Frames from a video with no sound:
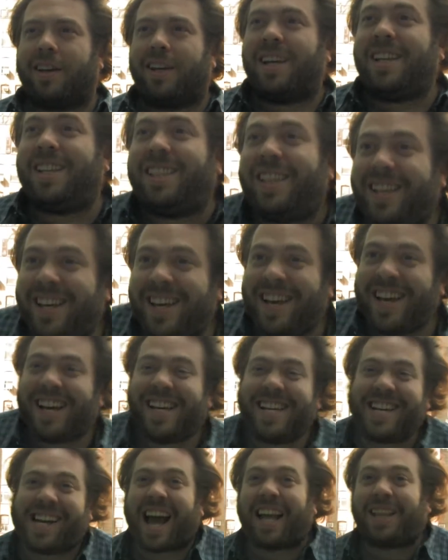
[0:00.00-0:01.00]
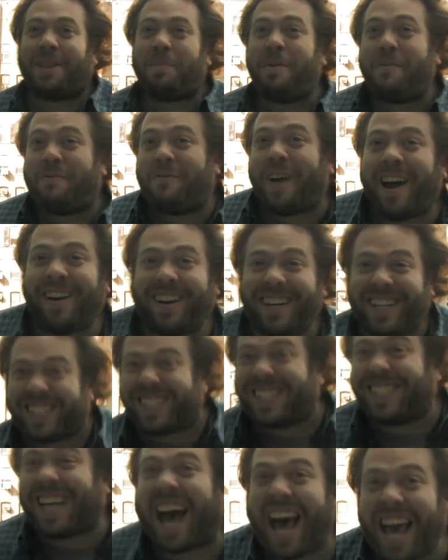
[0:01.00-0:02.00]
And you got to be very
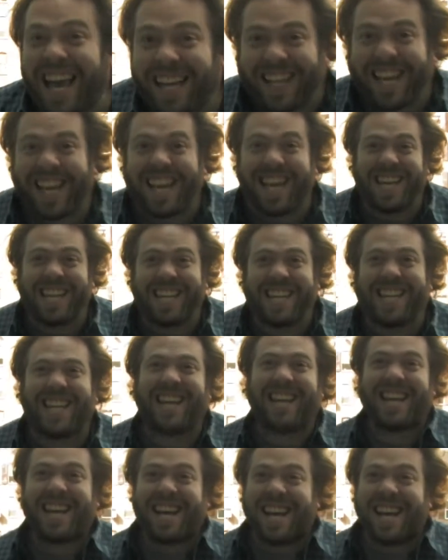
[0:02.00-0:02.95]
excited.